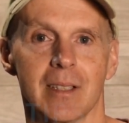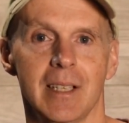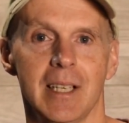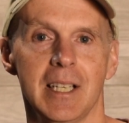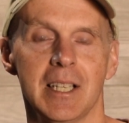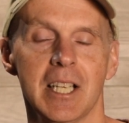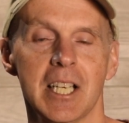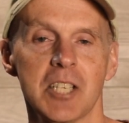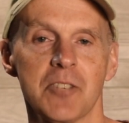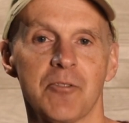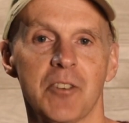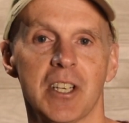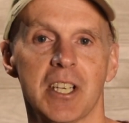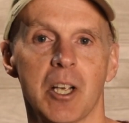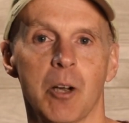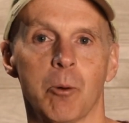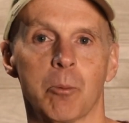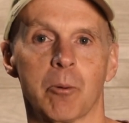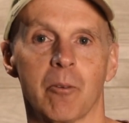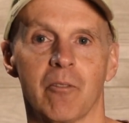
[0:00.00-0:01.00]
In this
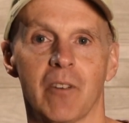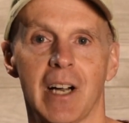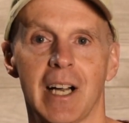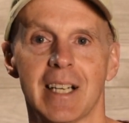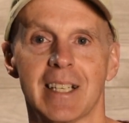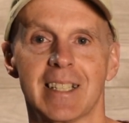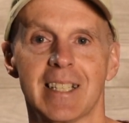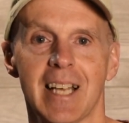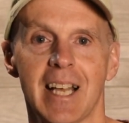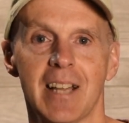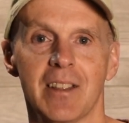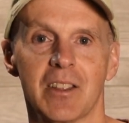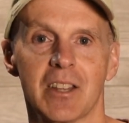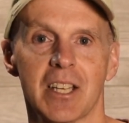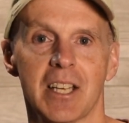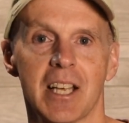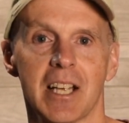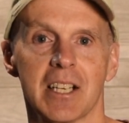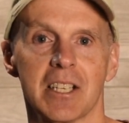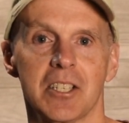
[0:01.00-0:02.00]
video, we'll provide 10
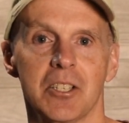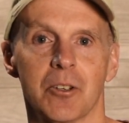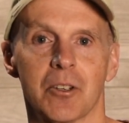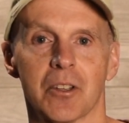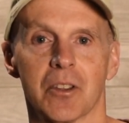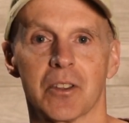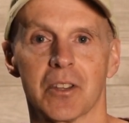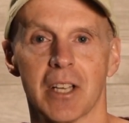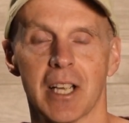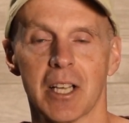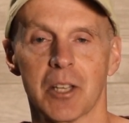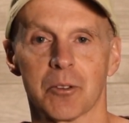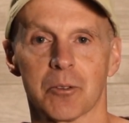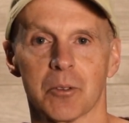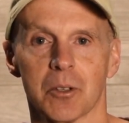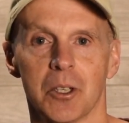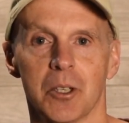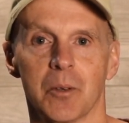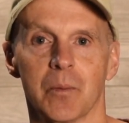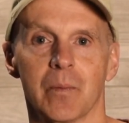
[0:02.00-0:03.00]
things you can think
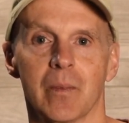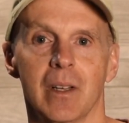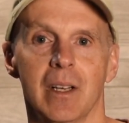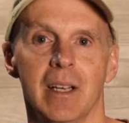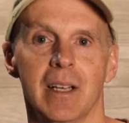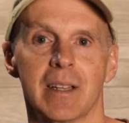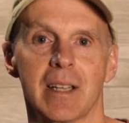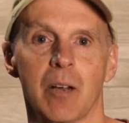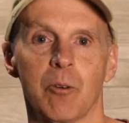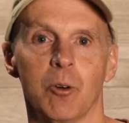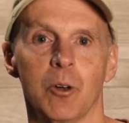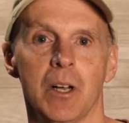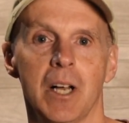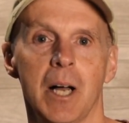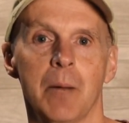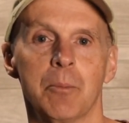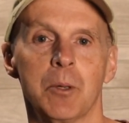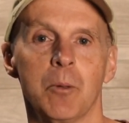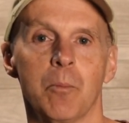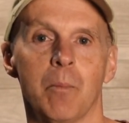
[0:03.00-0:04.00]
through that will
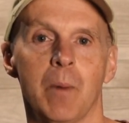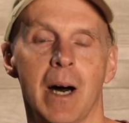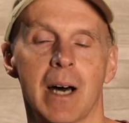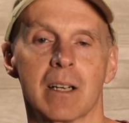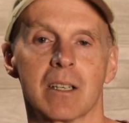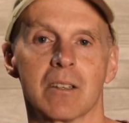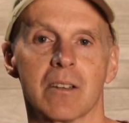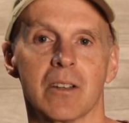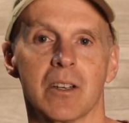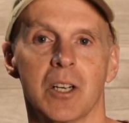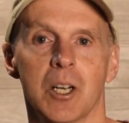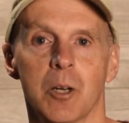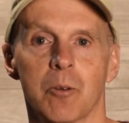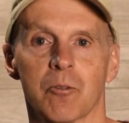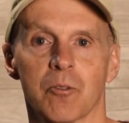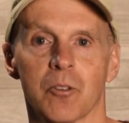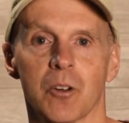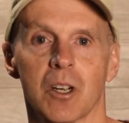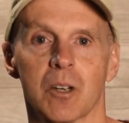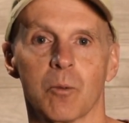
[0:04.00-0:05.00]
help you monitor the home
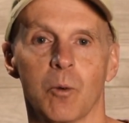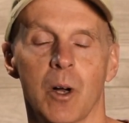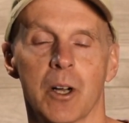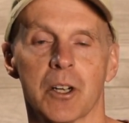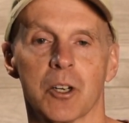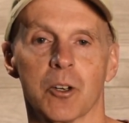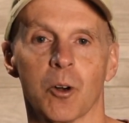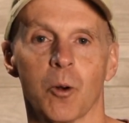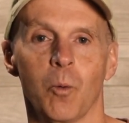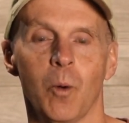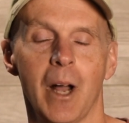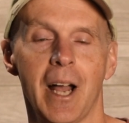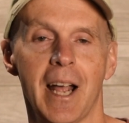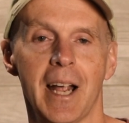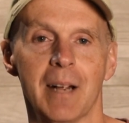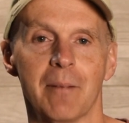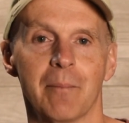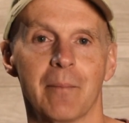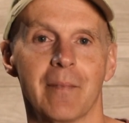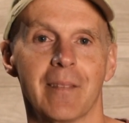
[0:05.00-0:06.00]
front while you're
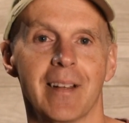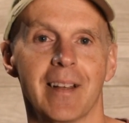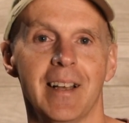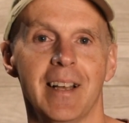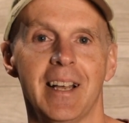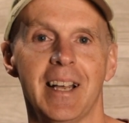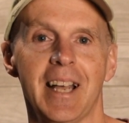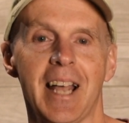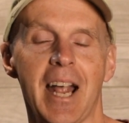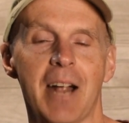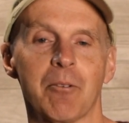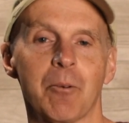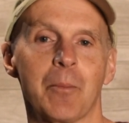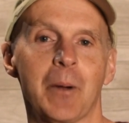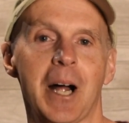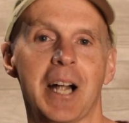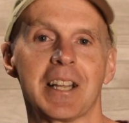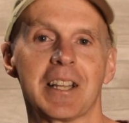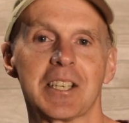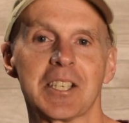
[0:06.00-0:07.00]
away. Hey
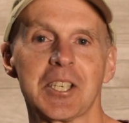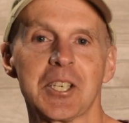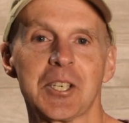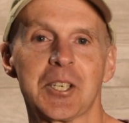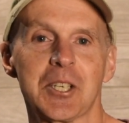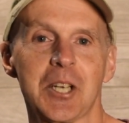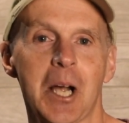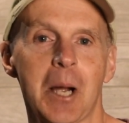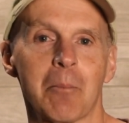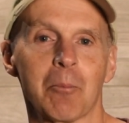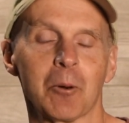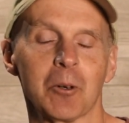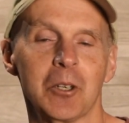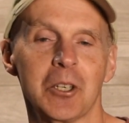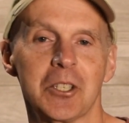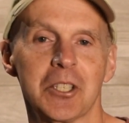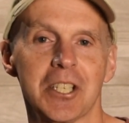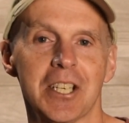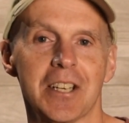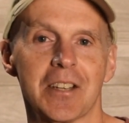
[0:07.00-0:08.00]
everybody, this is John
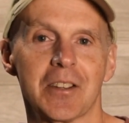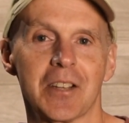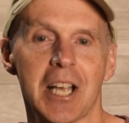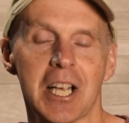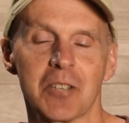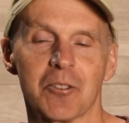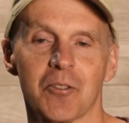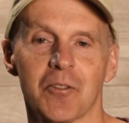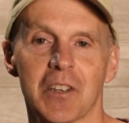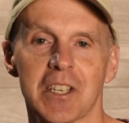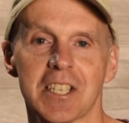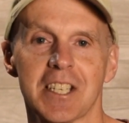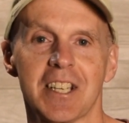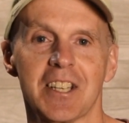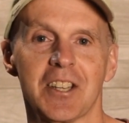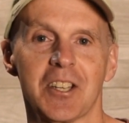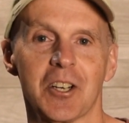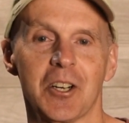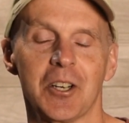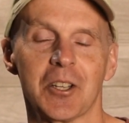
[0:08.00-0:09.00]
Marucci. Thanks for
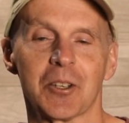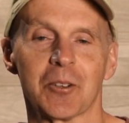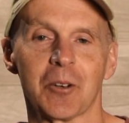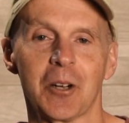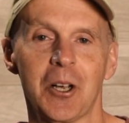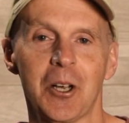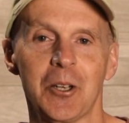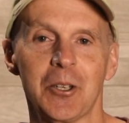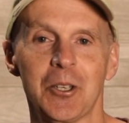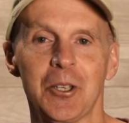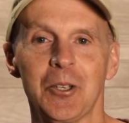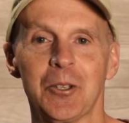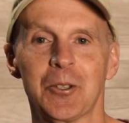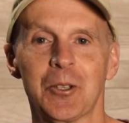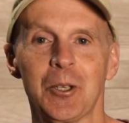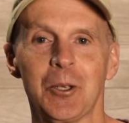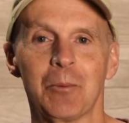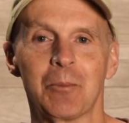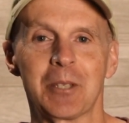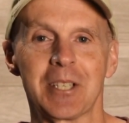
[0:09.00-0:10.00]
visiting the On the Road
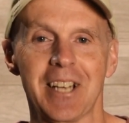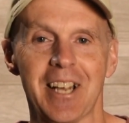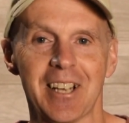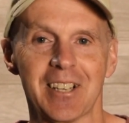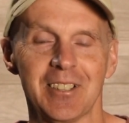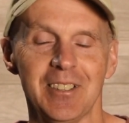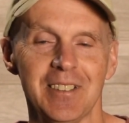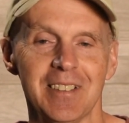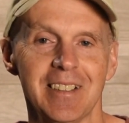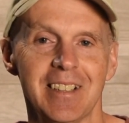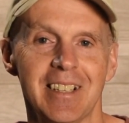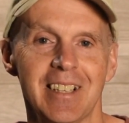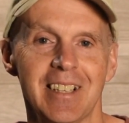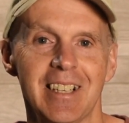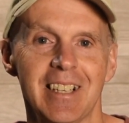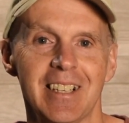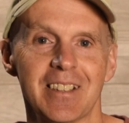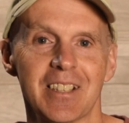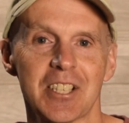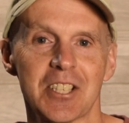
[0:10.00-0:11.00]
YouTube channel.
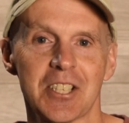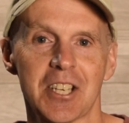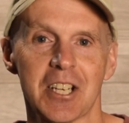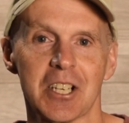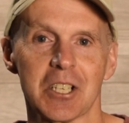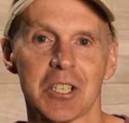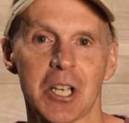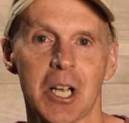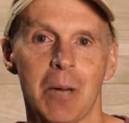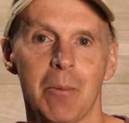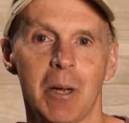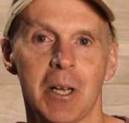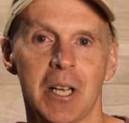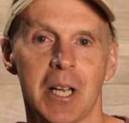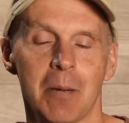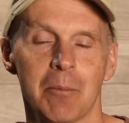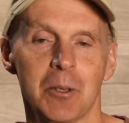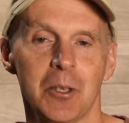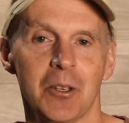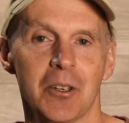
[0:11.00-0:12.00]
This channel is all about
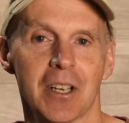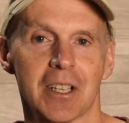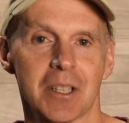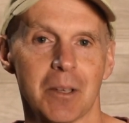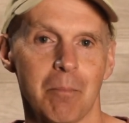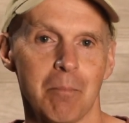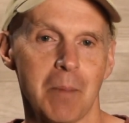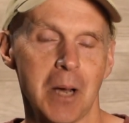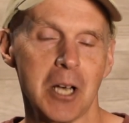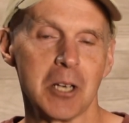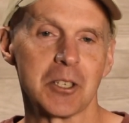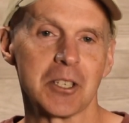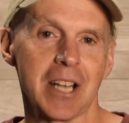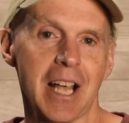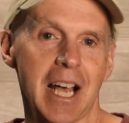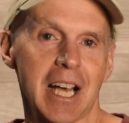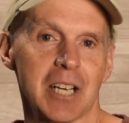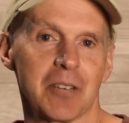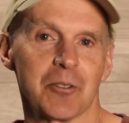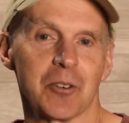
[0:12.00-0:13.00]
helping you get the most
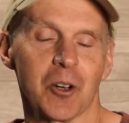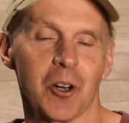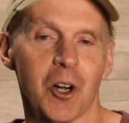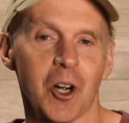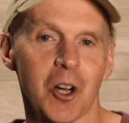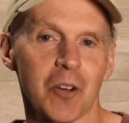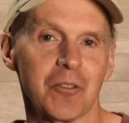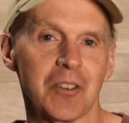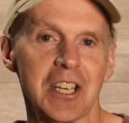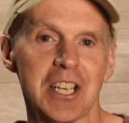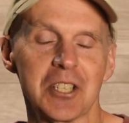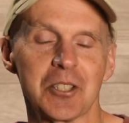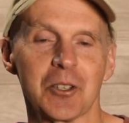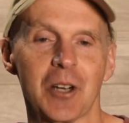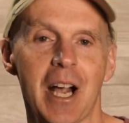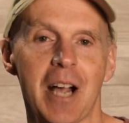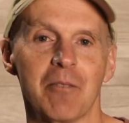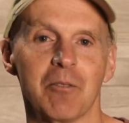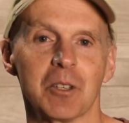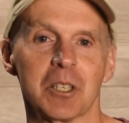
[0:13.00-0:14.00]
out of your RV
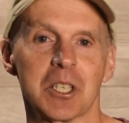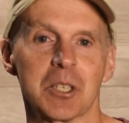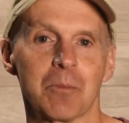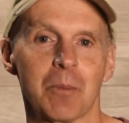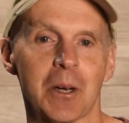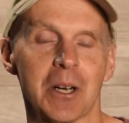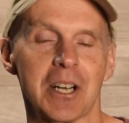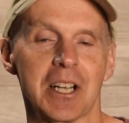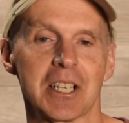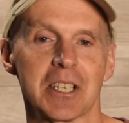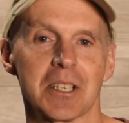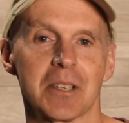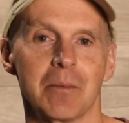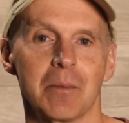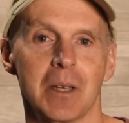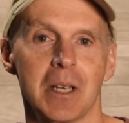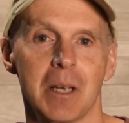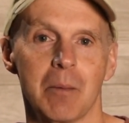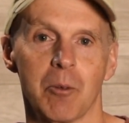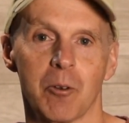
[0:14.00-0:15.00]
travel experience.
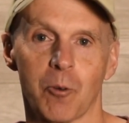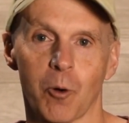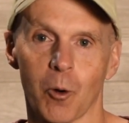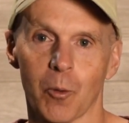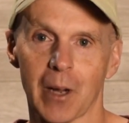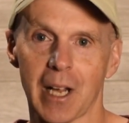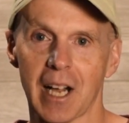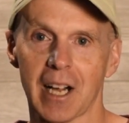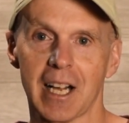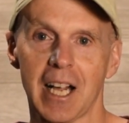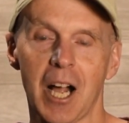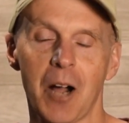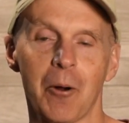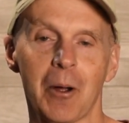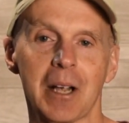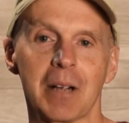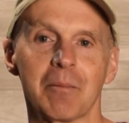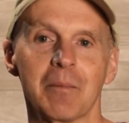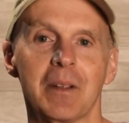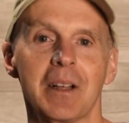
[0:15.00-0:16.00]
Before we get
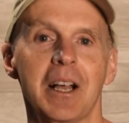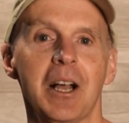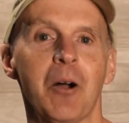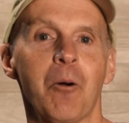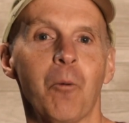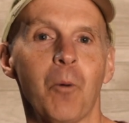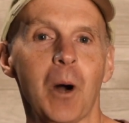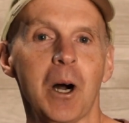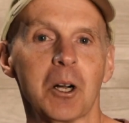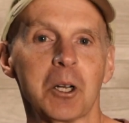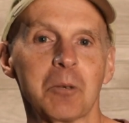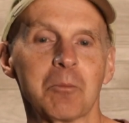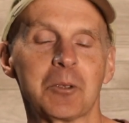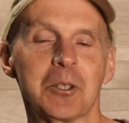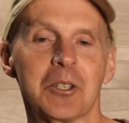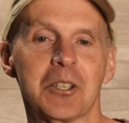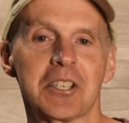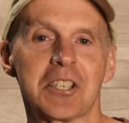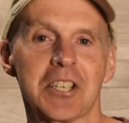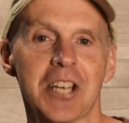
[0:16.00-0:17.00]
going, welcome
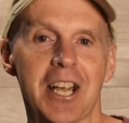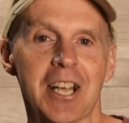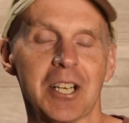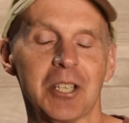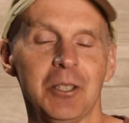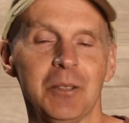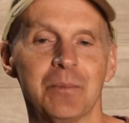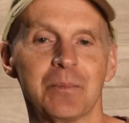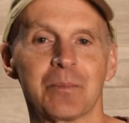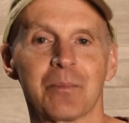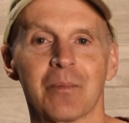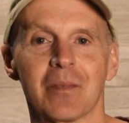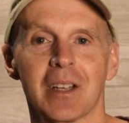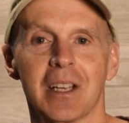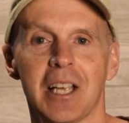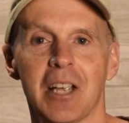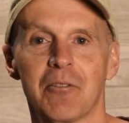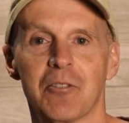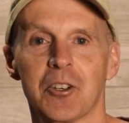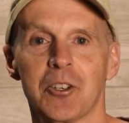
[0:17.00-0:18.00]
to the channel.
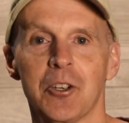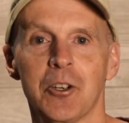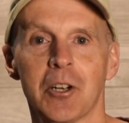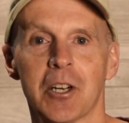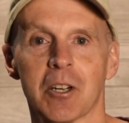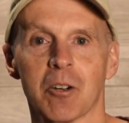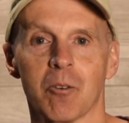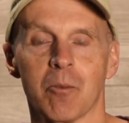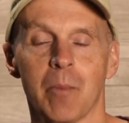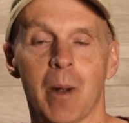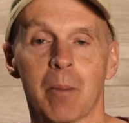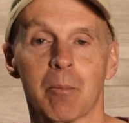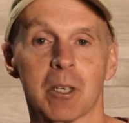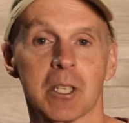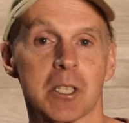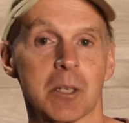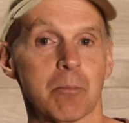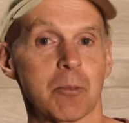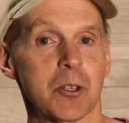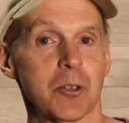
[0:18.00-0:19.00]
If you're new here, remember to
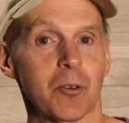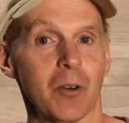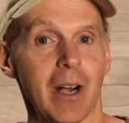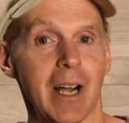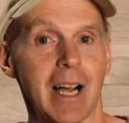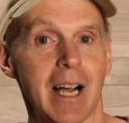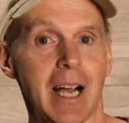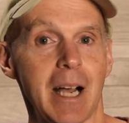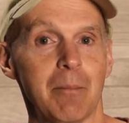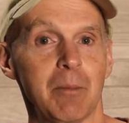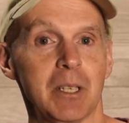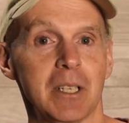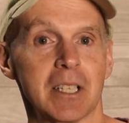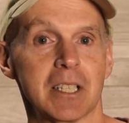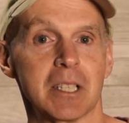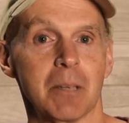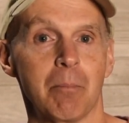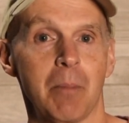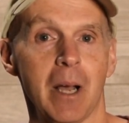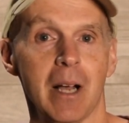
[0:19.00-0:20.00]
subscribe and
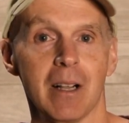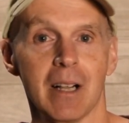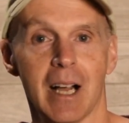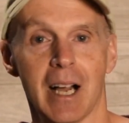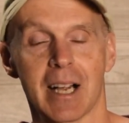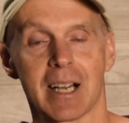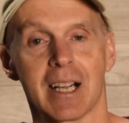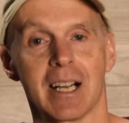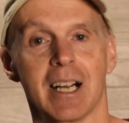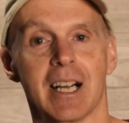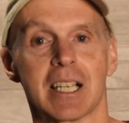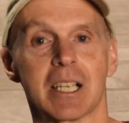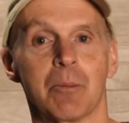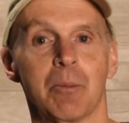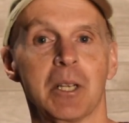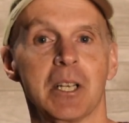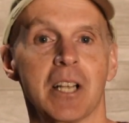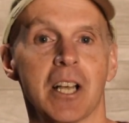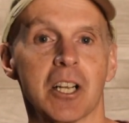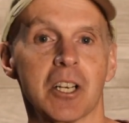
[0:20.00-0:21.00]
hit the bell icon to
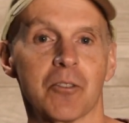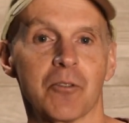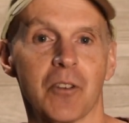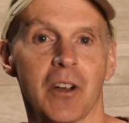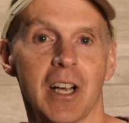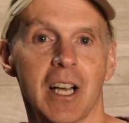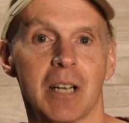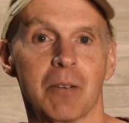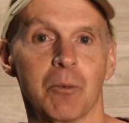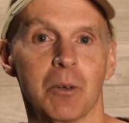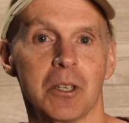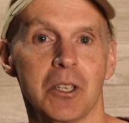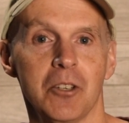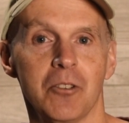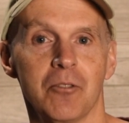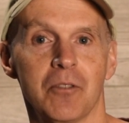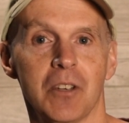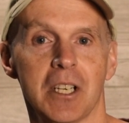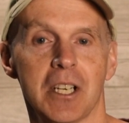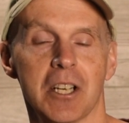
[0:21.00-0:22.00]
be notified when
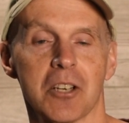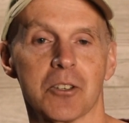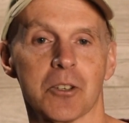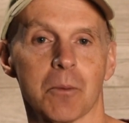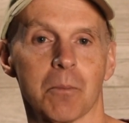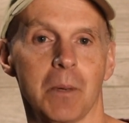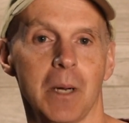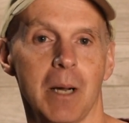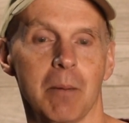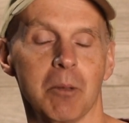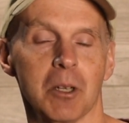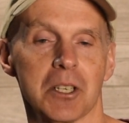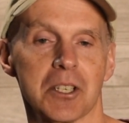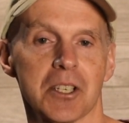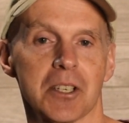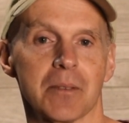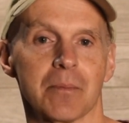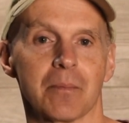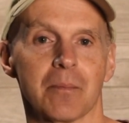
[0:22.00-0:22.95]
new videos are published.